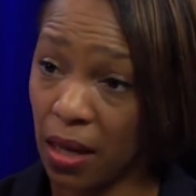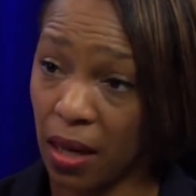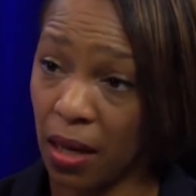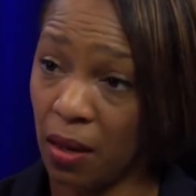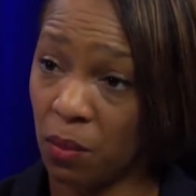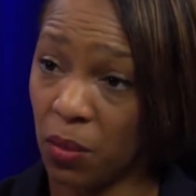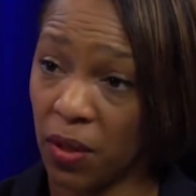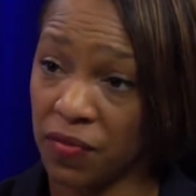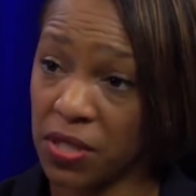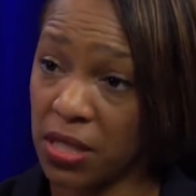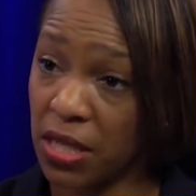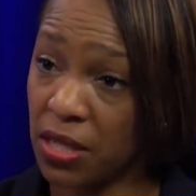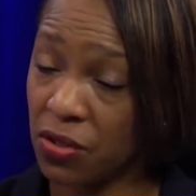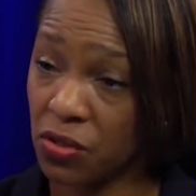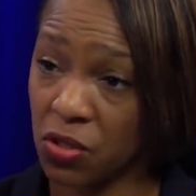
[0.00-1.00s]
um, of
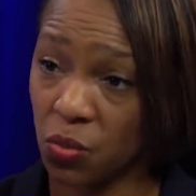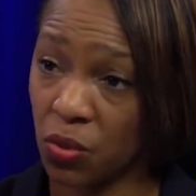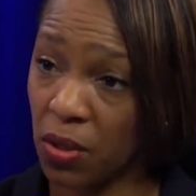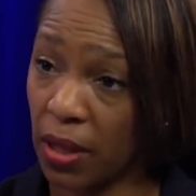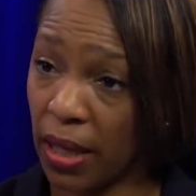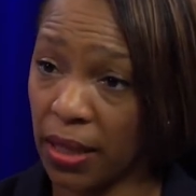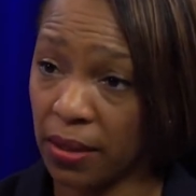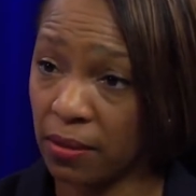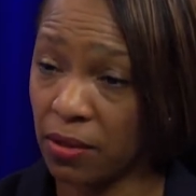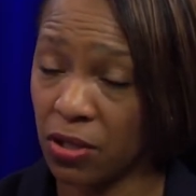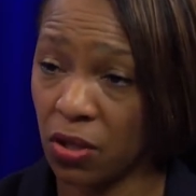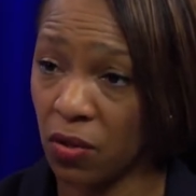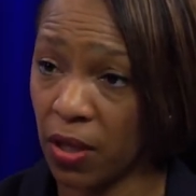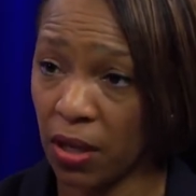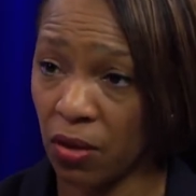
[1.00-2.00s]
seniors where they, you
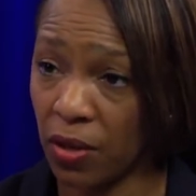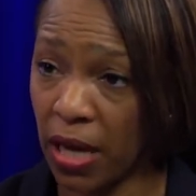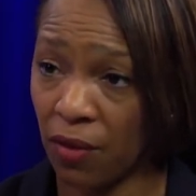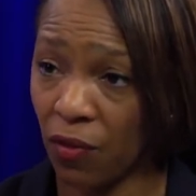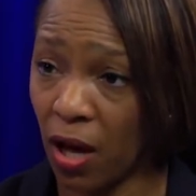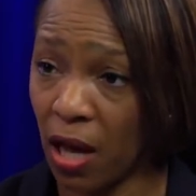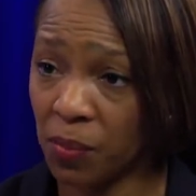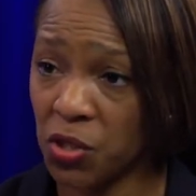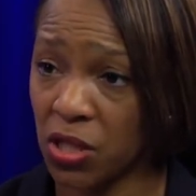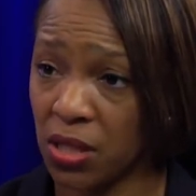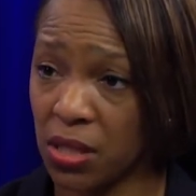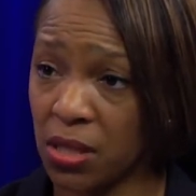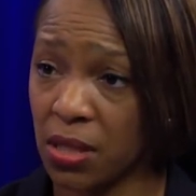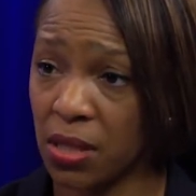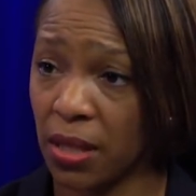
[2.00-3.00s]
know, they don't have
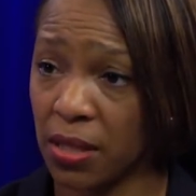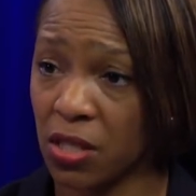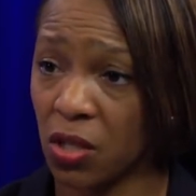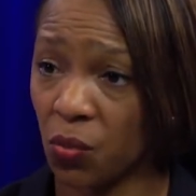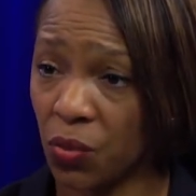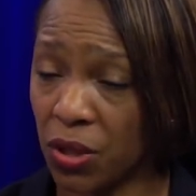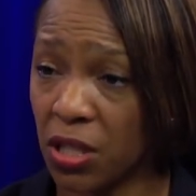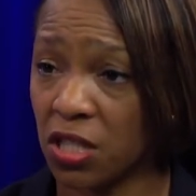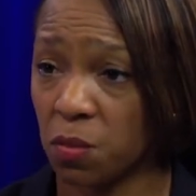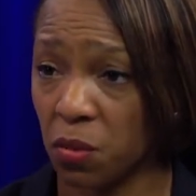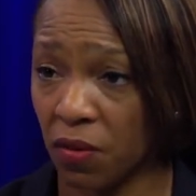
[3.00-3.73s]
options, and so we need to